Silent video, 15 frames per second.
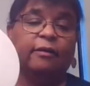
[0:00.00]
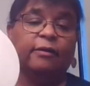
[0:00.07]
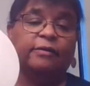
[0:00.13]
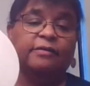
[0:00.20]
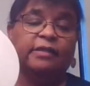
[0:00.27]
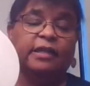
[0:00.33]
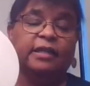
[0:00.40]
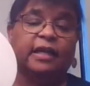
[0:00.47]

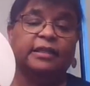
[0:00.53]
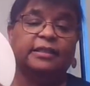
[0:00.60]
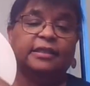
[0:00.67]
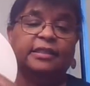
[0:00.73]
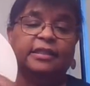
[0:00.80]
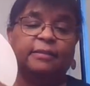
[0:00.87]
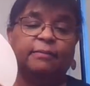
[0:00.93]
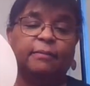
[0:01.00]
We've seen lots
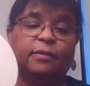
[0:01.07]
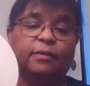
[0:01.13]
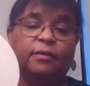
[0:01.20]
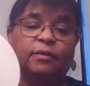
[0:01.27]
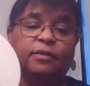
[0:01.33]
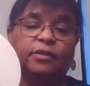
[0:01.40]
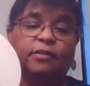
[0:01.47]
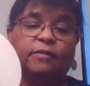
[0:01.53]
of
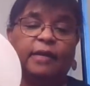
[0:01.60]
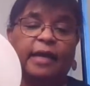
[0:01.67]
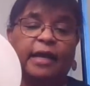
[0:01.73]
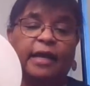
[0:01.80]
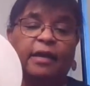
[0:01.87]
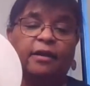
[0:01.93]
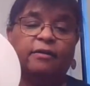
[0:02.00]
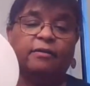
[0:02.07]
symbols
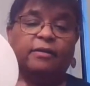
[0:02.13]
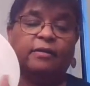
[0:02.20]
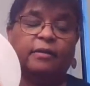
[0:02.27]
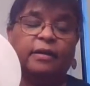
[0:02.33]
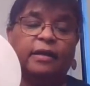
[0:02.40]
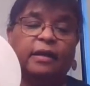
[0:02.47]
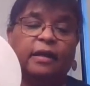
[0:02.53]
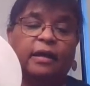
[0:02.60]
around,
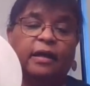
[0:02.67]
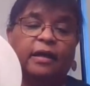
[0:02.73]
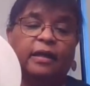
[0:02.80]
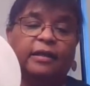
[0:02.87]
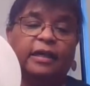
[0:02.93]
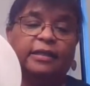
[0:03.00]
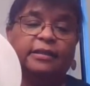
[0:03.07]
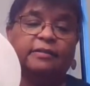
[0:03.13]

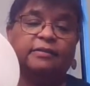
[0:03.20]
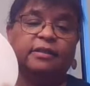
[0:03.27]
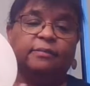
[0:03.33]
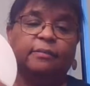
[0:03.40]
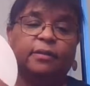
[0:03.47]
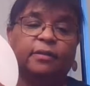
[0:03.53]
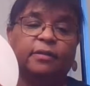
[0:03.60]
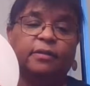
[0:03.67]
lots of
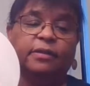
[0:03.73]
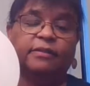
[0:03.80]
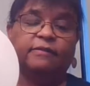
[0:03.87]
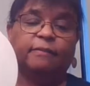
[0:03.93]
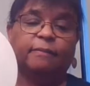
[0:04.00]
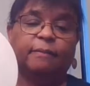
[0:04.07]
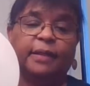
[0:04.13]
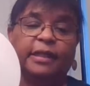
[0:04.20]
symbols
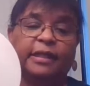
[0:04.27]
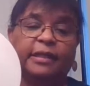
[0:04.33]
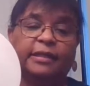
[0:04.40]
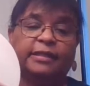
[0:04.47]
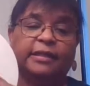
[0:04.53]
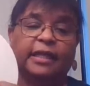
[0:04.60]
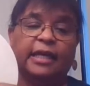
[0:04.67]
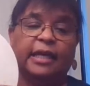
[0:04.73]
of
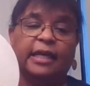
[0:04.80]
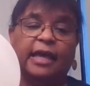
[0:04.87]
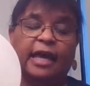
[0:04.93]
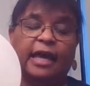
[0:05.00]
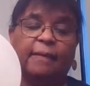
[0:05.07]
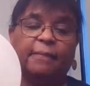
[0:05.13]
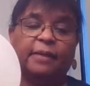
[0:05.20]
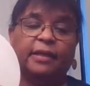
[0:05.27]
peace and
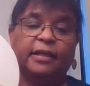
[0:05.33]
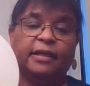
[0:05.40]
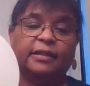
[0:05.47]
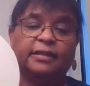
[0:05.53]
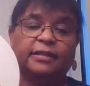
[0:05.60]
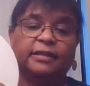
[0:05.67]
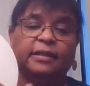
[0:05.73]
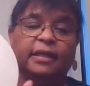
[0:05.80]

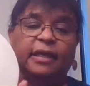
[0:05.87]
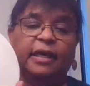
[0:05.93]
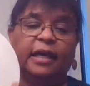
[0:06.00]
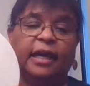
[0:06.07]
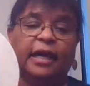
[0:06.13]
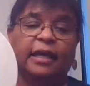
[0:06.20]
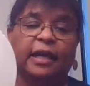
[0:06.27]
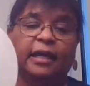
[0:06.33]
happiness.
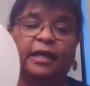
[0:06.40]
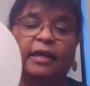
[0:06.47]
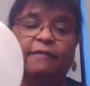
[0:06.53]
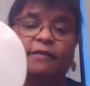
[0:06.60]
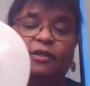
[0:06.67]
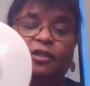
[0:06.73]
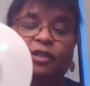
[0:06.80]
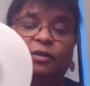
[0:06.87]
And I
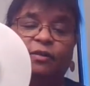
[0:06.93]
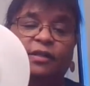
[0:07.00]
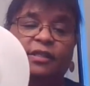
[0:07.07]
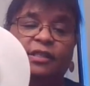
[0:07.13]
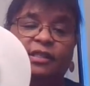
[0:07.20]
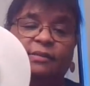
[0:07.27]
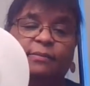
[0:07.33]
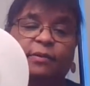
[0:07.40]
love to show
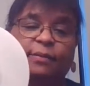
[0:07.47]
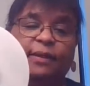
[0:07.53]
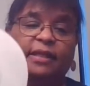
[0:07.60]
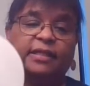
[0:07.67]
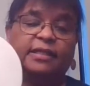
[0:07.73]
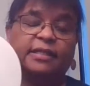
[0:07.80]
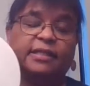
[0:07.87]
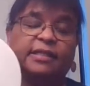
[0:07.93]
this symbol
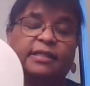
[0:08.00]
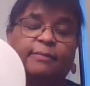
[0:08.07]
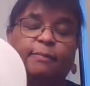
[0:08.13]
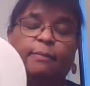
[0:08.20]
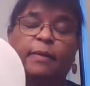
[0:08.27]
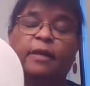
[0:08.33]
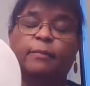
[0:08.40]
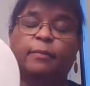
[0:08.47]
because this is
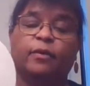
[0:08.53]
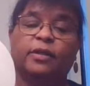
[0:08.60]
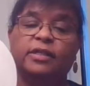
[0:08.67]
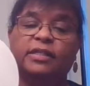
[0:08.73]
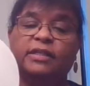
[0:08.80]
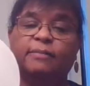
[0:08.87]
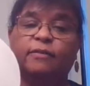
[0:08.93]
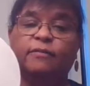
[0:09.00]
an
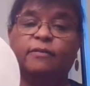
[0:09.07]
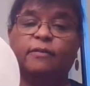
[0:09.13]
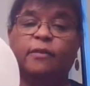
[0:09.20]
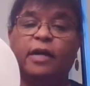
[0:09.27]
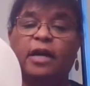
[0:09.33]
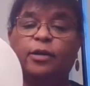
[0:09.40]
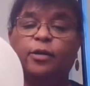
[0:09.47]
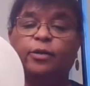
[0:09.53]
important symbol
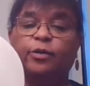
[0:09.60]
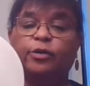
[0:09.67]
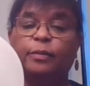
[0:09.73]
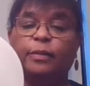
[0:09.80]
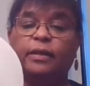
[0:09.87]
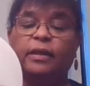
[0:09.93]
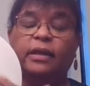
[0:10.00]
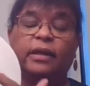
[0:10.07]
for our
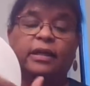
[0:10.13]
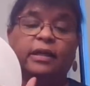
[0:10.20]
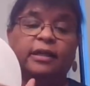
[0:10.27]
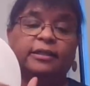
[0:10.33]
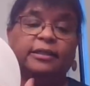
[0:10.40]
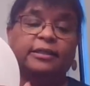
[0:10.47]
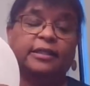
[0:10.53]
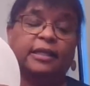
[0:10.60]
group.
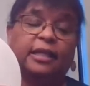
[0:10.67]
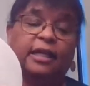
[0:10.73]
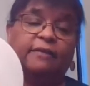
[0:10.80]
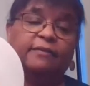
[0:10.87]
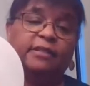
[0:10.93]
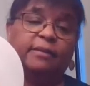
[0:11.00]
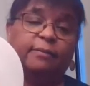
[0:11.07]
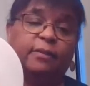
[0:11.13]
This is a
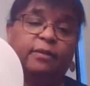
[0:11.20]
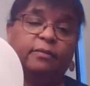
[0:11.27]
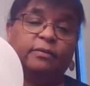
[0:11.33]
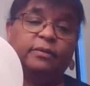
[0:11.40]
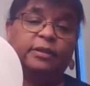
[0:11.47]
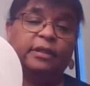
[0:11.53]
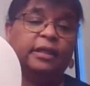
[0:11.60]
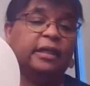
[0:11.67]
love
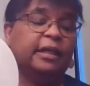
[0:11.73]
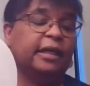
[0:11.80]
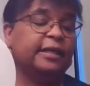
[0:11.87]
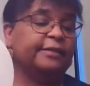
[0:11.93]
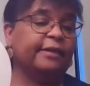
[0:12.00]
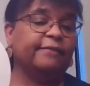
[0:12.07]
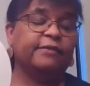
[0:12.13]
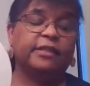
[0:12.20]
symbol.
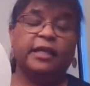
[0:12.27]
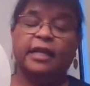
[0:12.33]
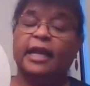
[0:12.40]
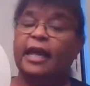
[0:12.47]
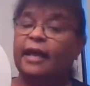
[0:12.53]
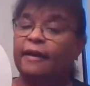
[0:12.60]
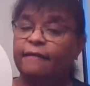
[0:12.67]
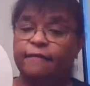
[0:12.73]
As I've
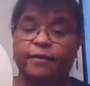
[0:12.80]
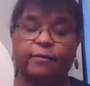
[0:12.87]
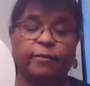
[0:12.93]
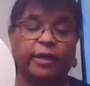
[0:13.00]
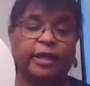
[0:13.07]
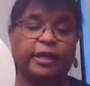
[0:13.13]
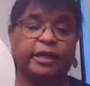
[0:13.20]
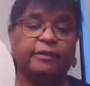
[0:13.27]
said every
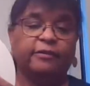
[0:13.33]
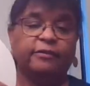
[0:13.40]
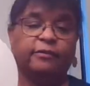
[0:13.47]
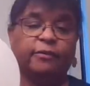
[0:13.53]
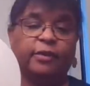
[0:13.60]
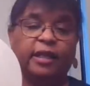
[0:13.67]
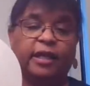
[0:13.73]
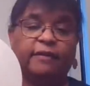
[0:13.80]
week,
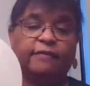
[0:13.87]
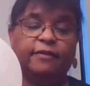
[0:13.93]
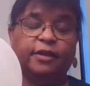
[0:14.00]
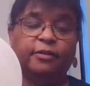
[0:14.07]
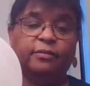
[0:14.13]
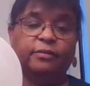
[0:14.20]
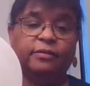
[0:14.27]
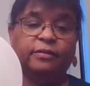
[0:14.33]
we love
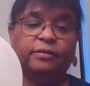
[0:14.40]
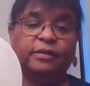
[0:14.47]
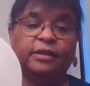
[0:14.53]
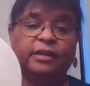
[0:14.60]
you.